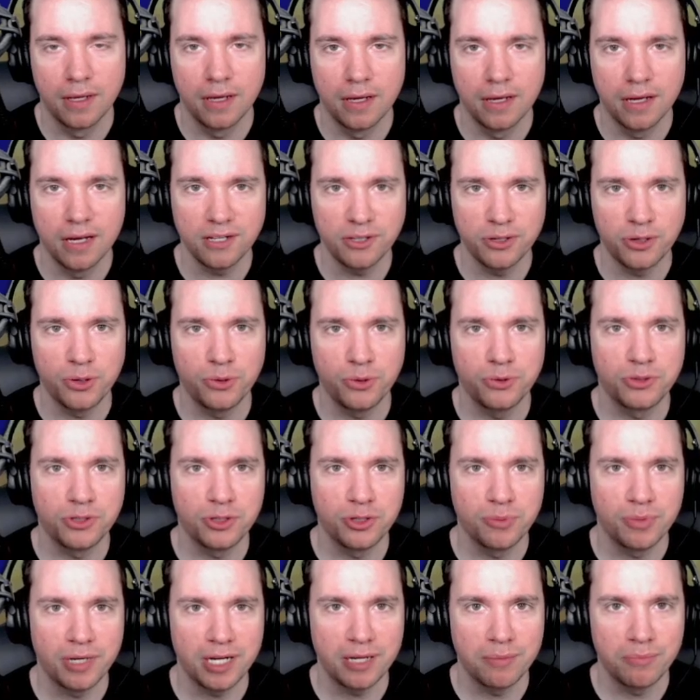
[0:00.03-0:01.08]
Hello
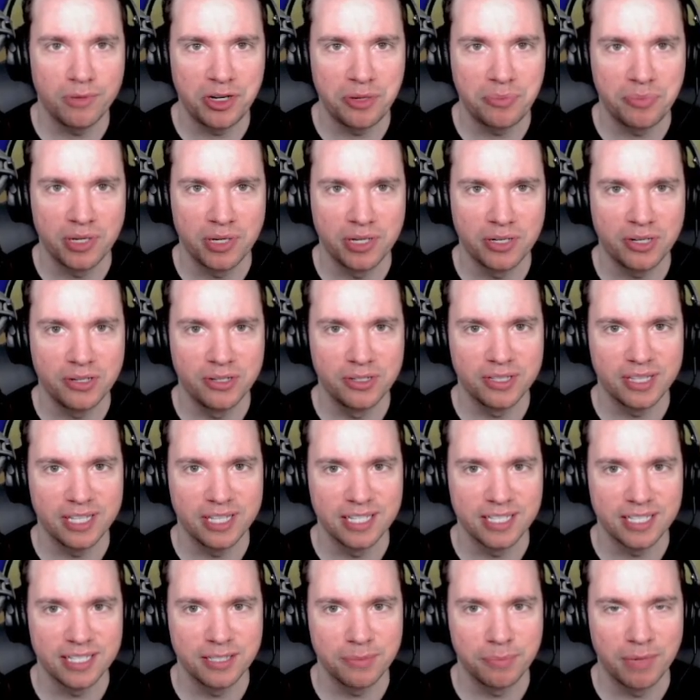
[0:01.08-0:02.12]
YouTube, I'm Marty Punker.
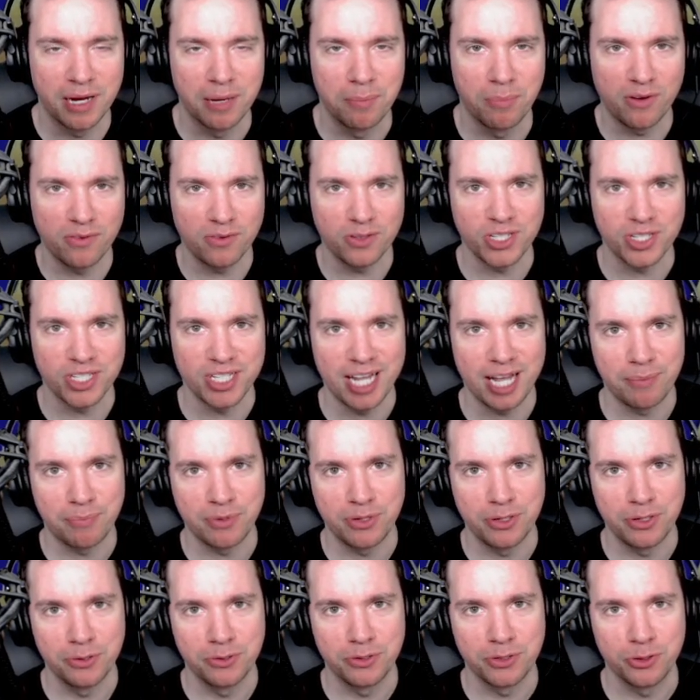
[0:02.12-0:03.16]
This is my Marvel Snap
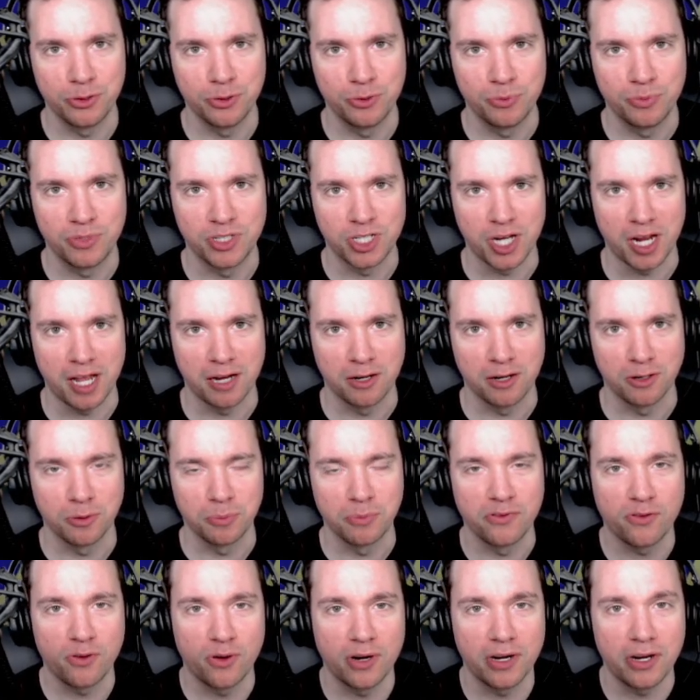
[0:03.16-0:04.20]
YouTube channel.
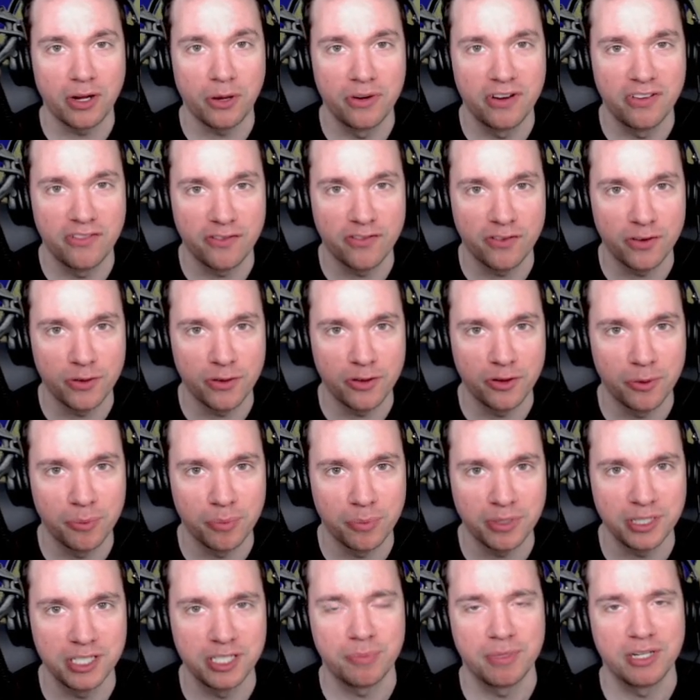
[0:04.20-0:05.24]
Before I go any further,
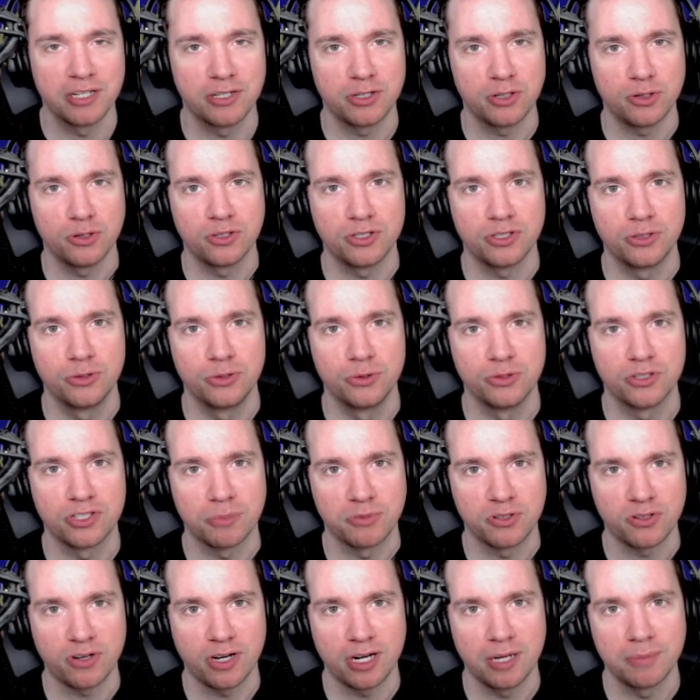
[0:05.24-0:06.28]
please make sure to
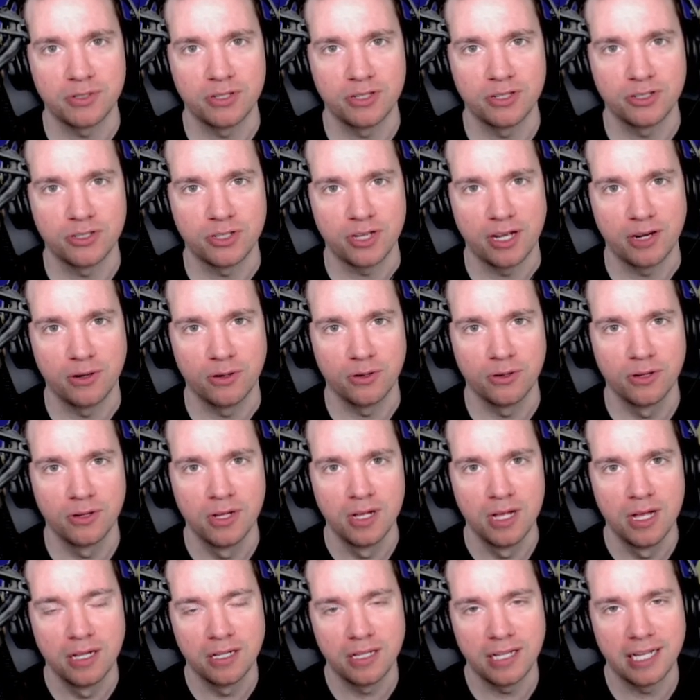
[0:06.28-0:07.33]
subscribe to the channel,
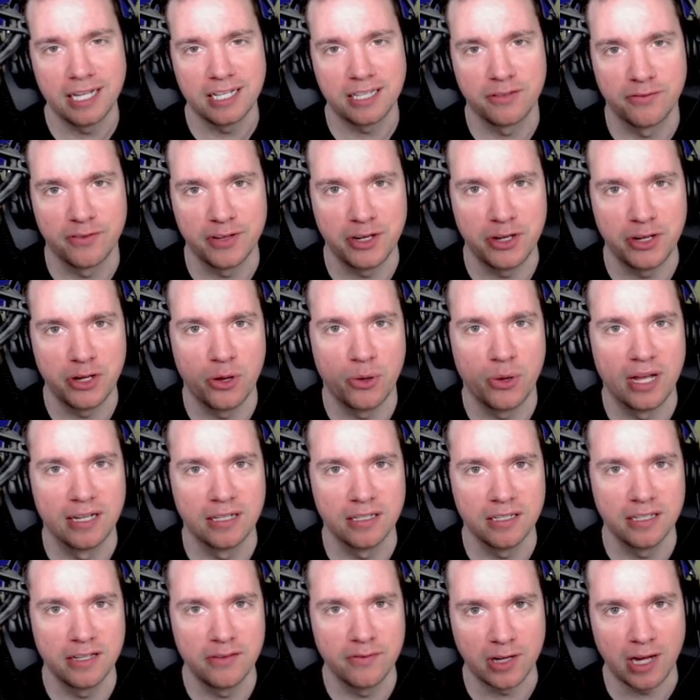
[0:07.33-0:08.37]
like the video, and
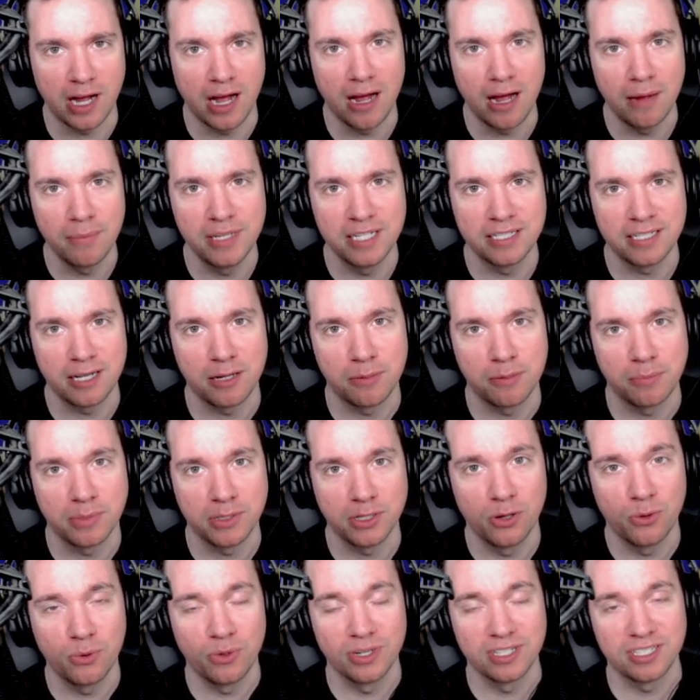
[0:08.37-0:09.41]
leave a comment down
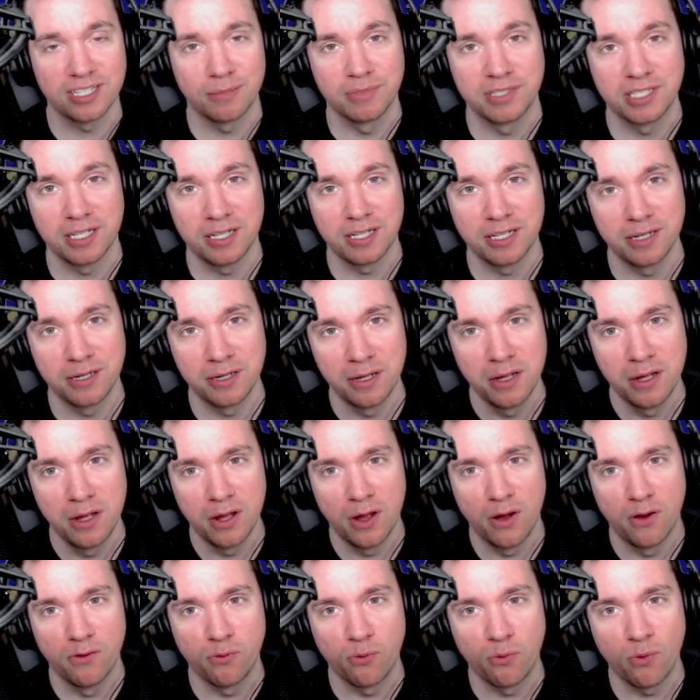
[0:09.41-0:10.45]
below once I'm done
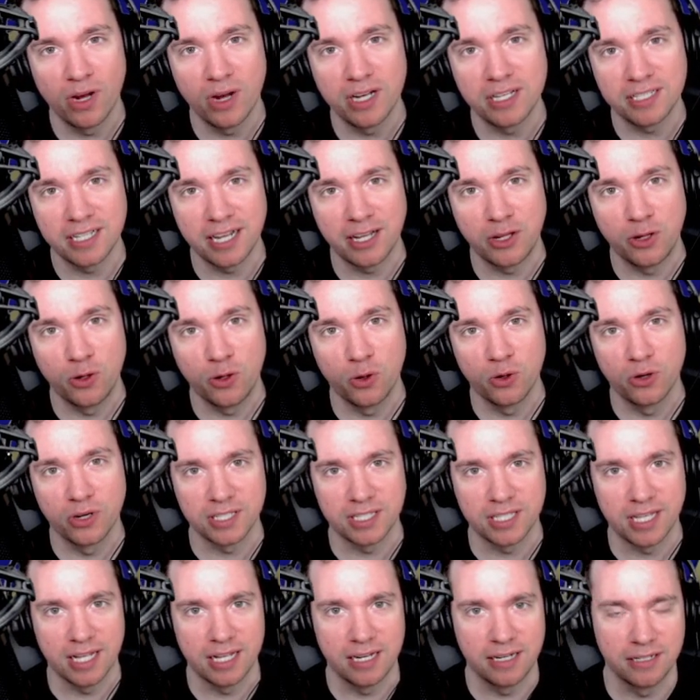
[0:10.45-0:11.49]
of what deck you're
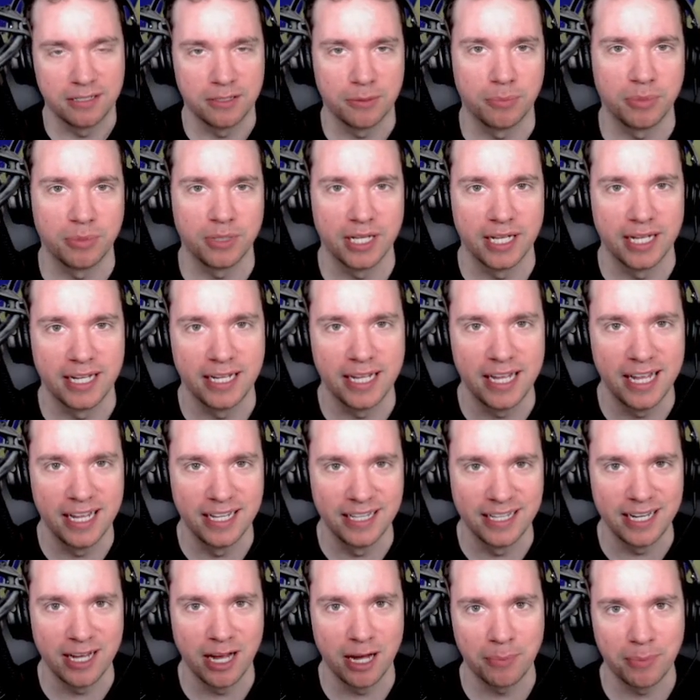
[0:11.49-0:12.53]
excited to play in
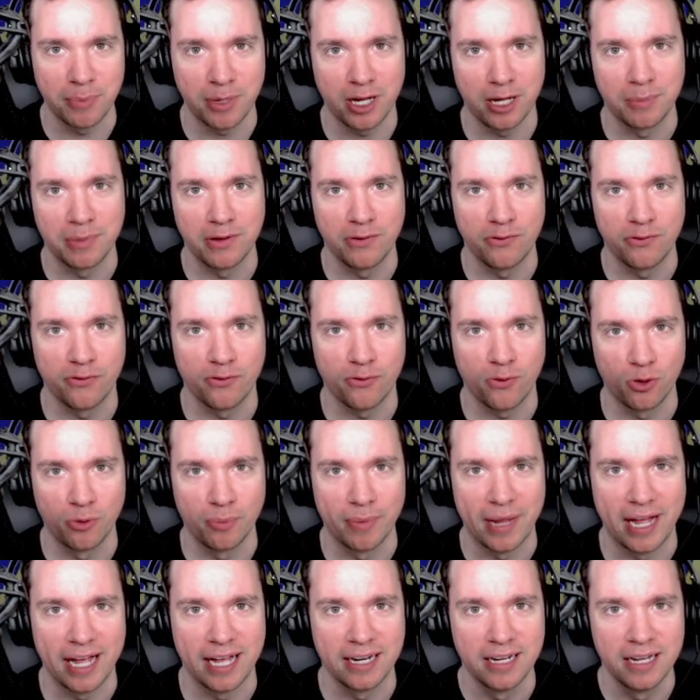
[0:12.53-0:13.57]
the upcoming
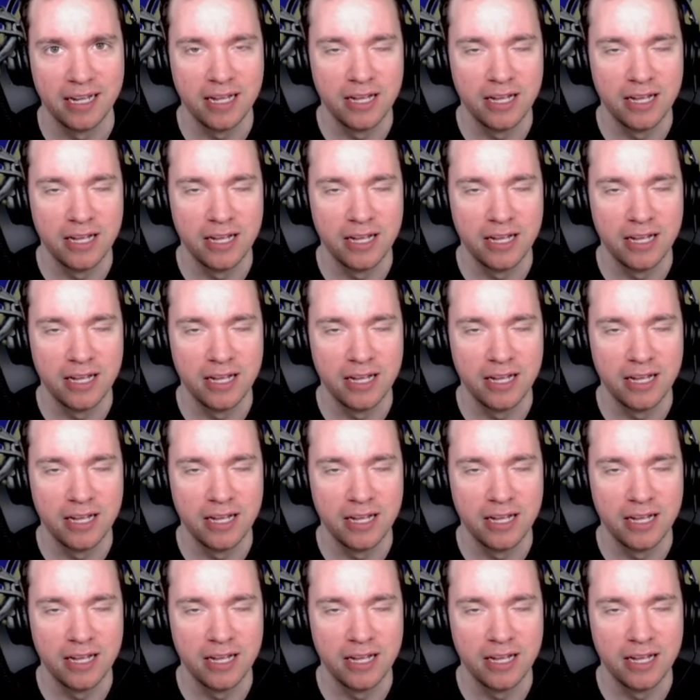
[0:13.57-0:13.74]
format.